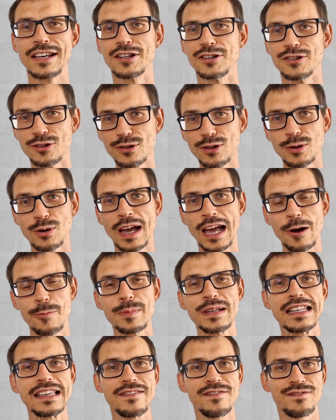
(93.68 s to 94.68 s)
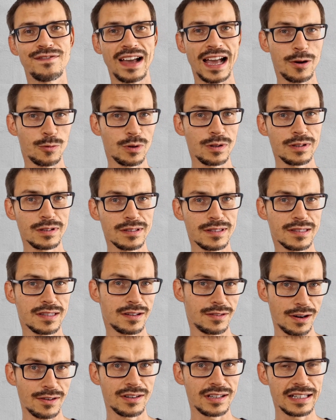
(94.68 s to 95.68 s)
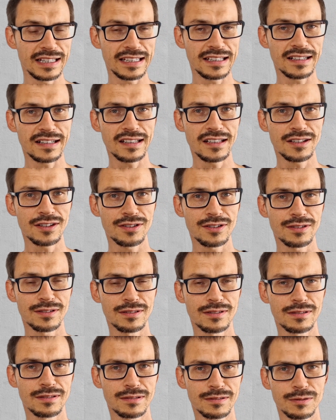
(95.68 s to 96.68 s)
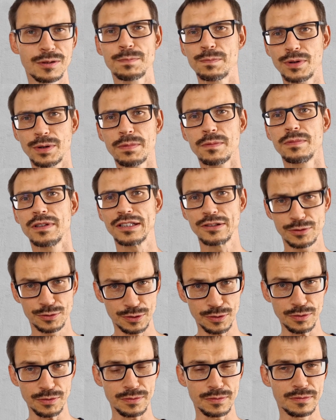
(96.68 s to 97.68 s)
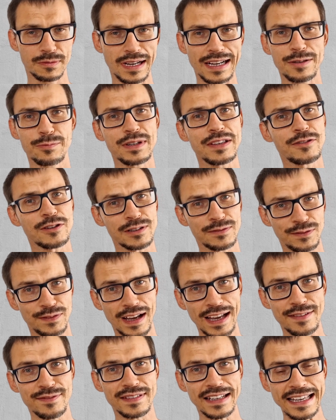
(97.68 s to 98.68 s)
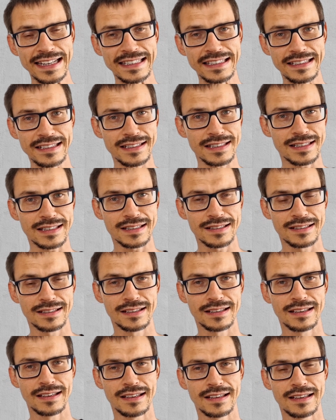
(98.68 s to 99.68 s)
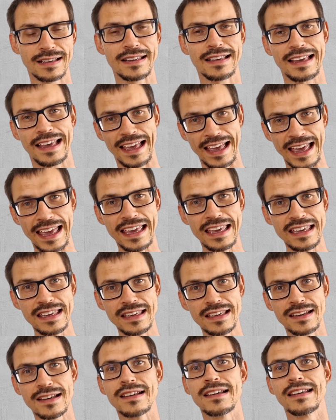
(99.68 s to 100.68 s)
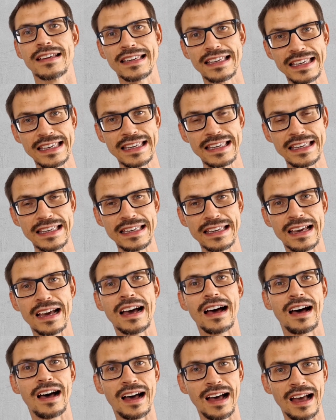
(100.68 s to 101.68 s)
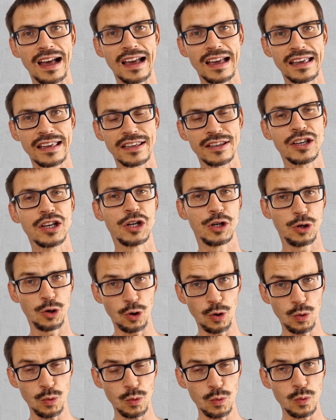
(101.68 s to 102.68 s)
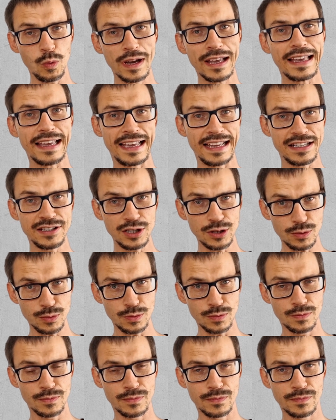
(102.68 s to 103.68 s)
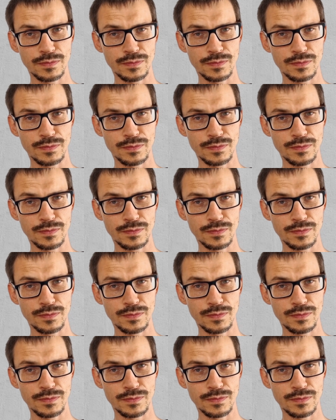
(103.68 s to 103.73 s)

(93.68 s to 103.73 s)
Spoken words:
Do you know how many vowels there are in English? Well, probably you do, right? We've got 5 letters. A, E, I, O, and U.